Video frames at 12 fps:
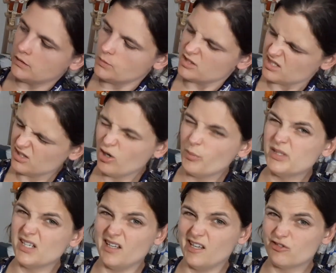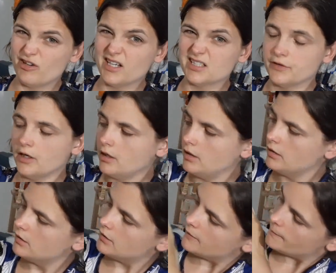which is not a particularly attractive colour,
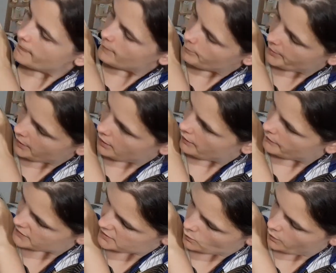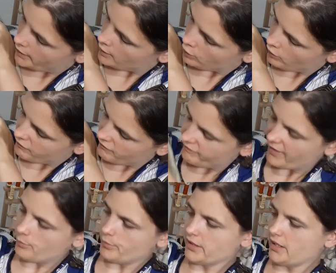but there's quite a lot of
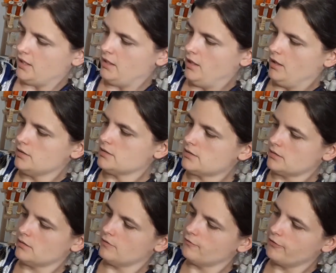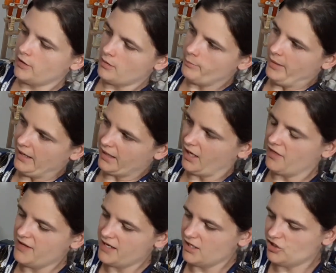fabric in it, front and back. I
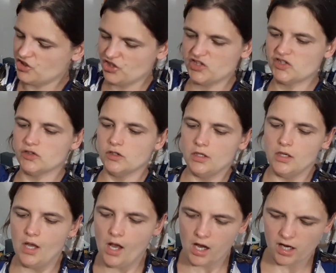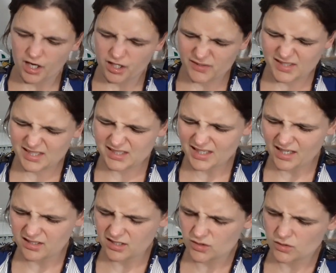think it's just a kind of
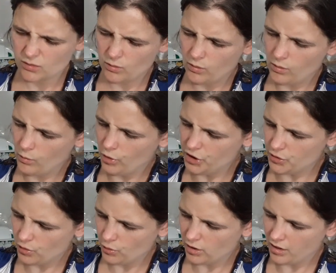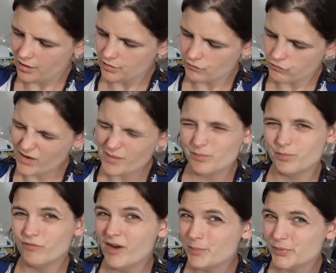standard, what you call a kind of
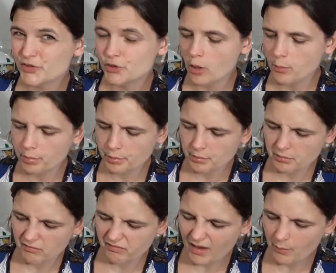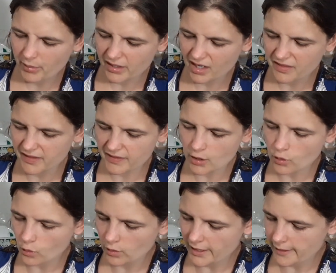ripstop fabric, I think they
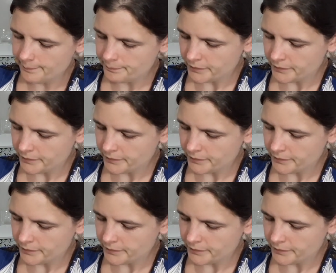call it.